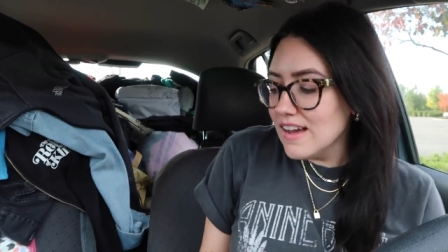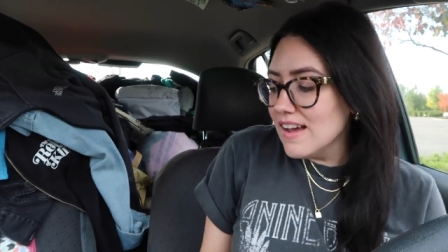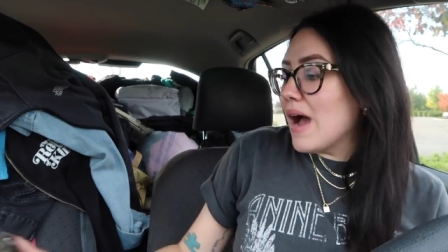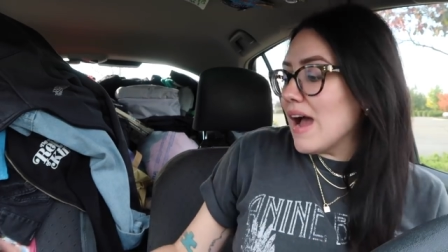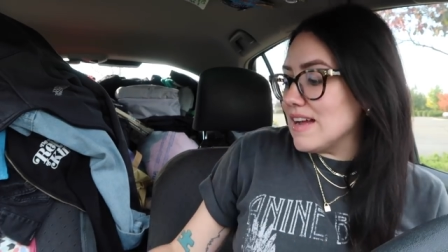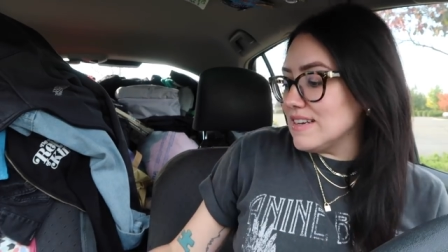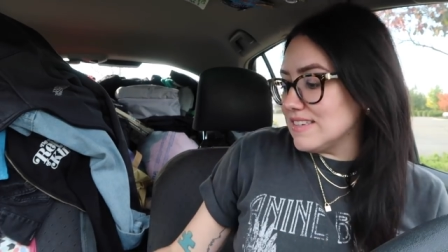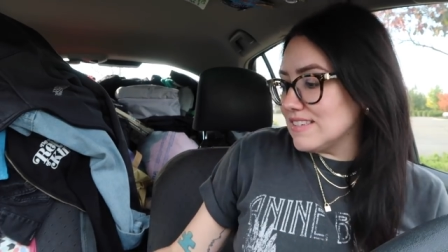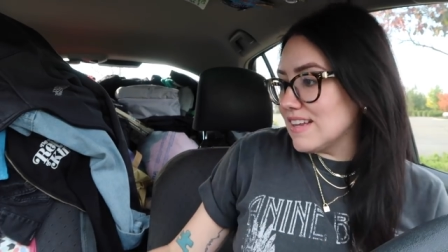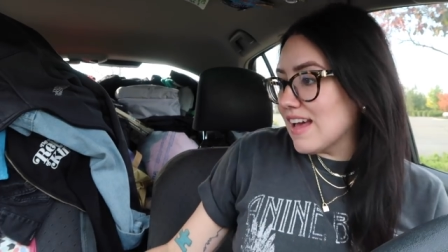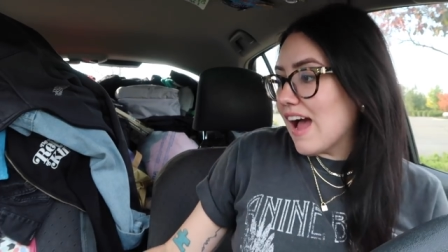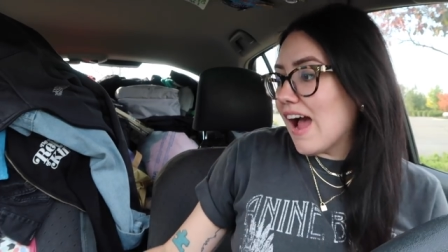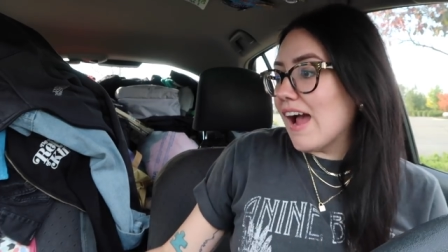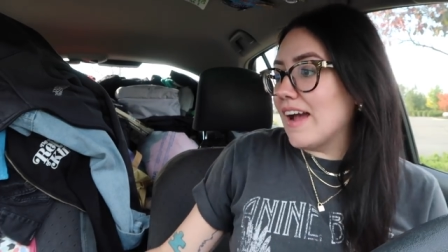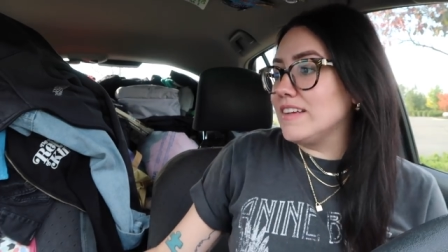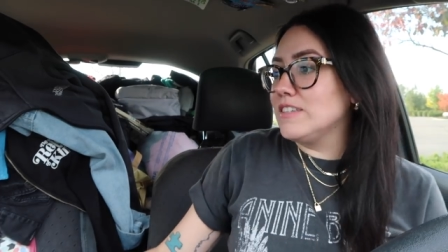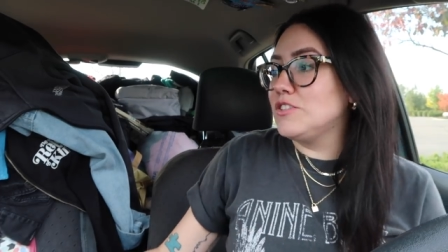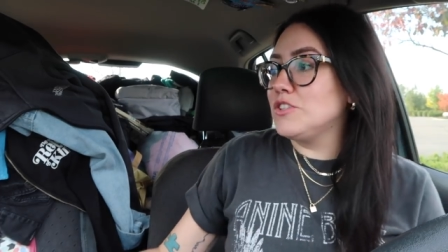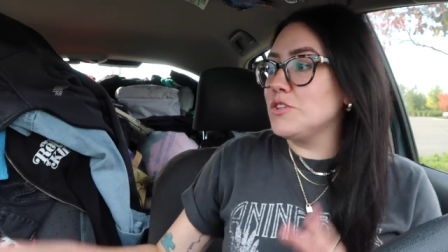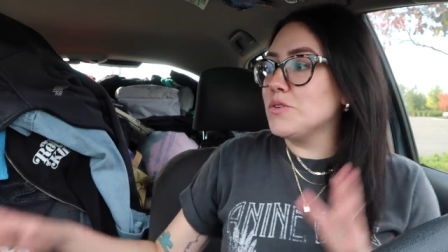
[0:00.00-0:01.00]
But
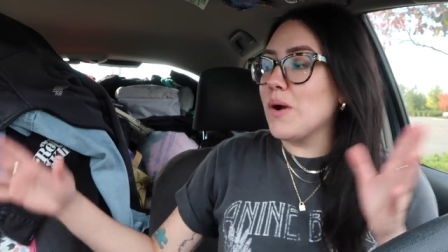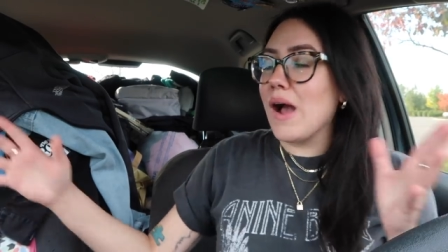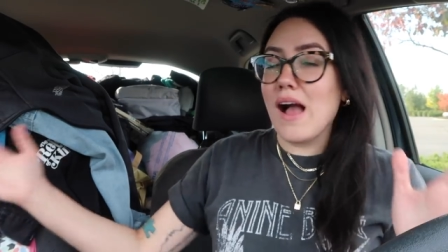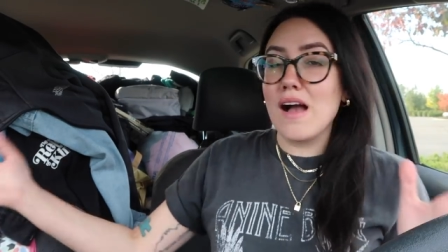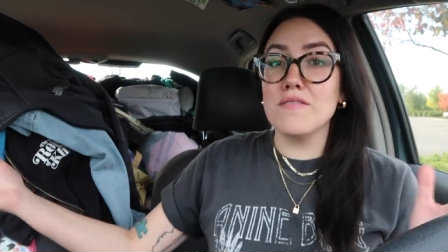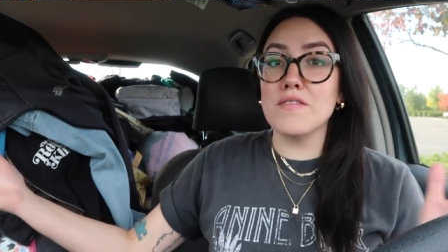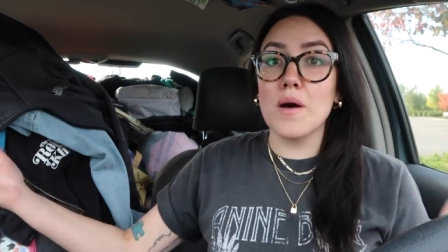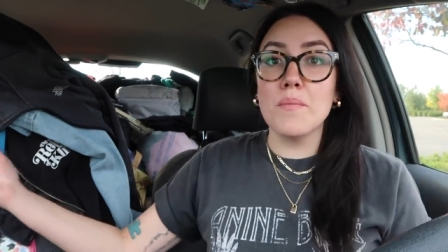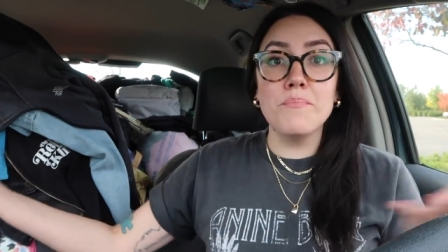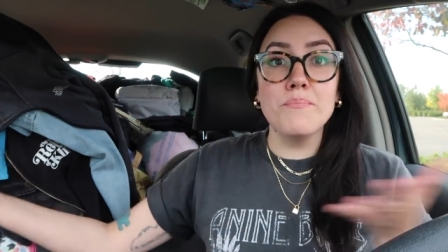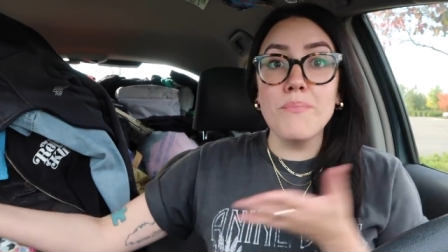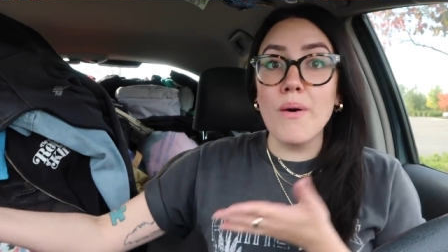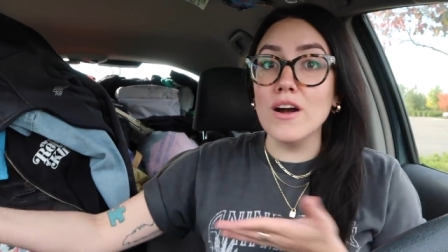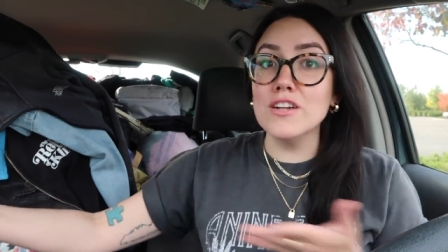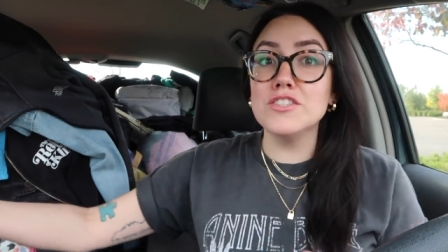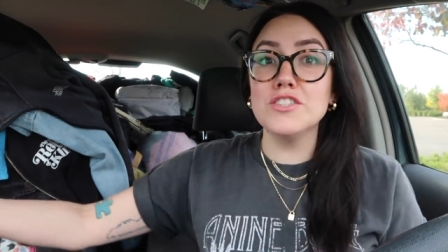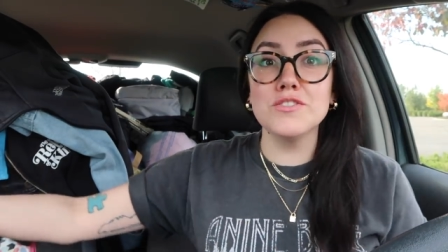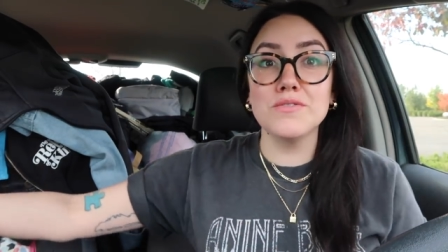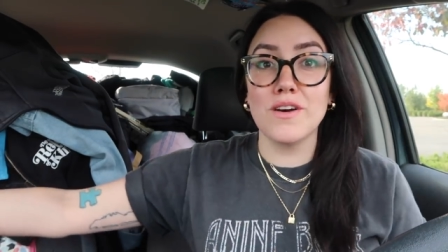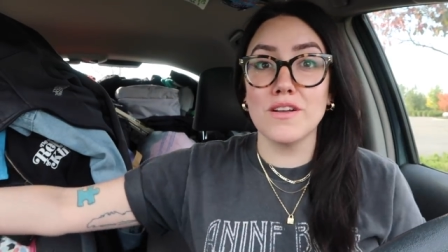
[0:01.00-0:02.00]
I do have a
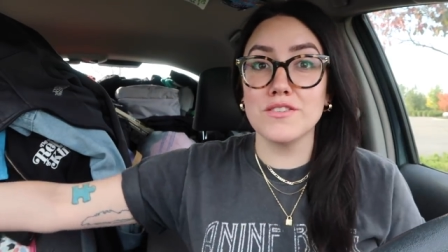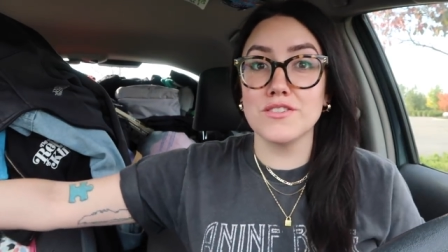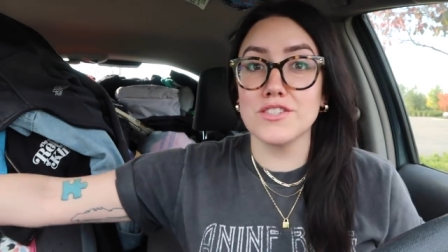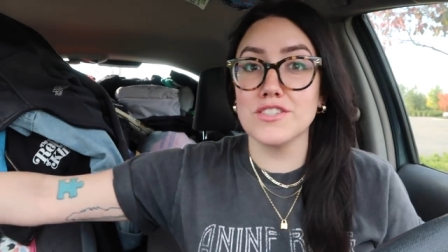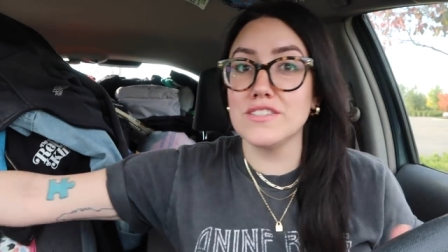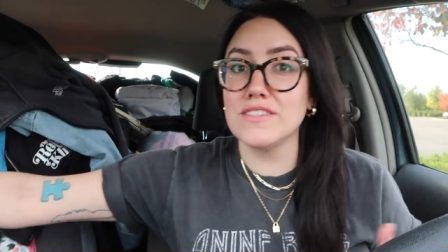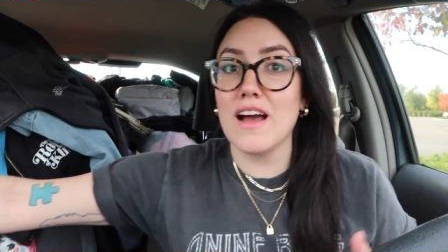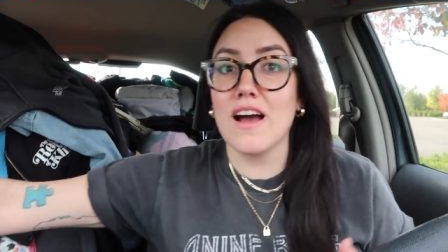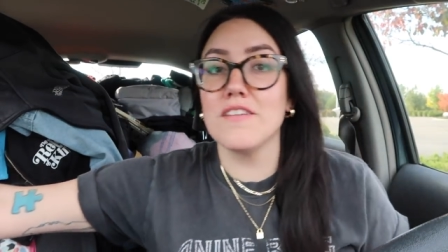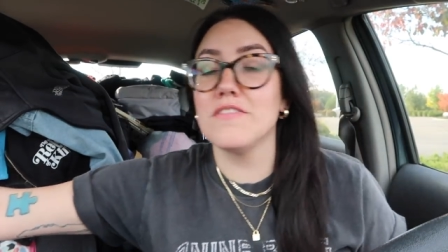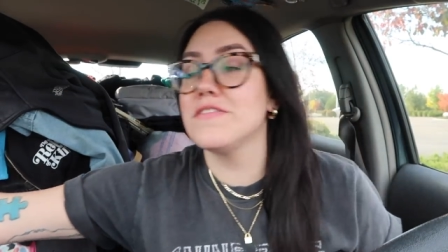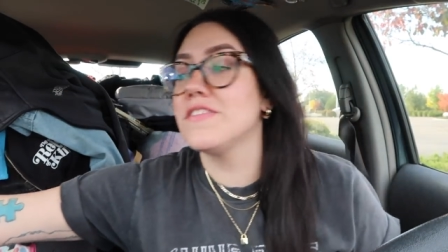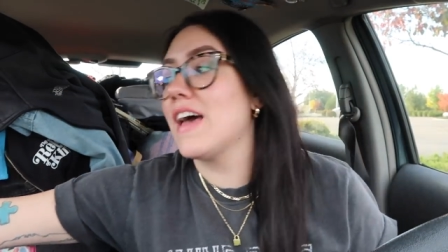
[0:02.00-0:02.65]
bunch of other stuff